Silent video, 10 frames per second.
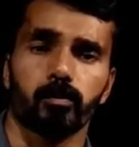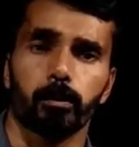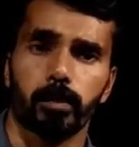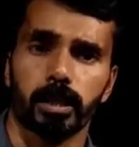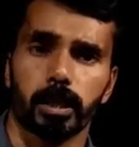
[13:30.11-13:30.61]
We
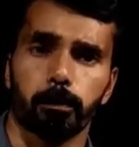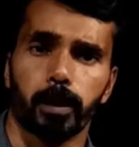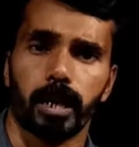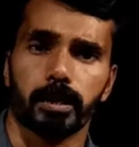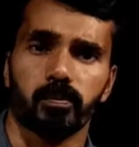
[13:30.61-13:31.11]

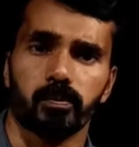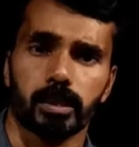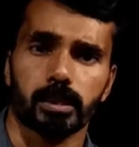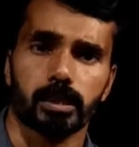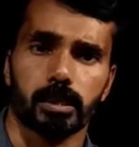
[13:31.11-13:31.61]
multiply the
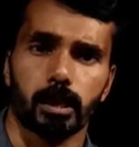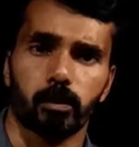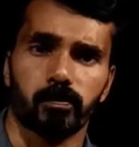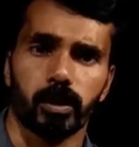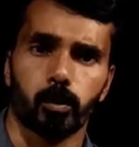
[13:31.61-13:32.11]
first term of the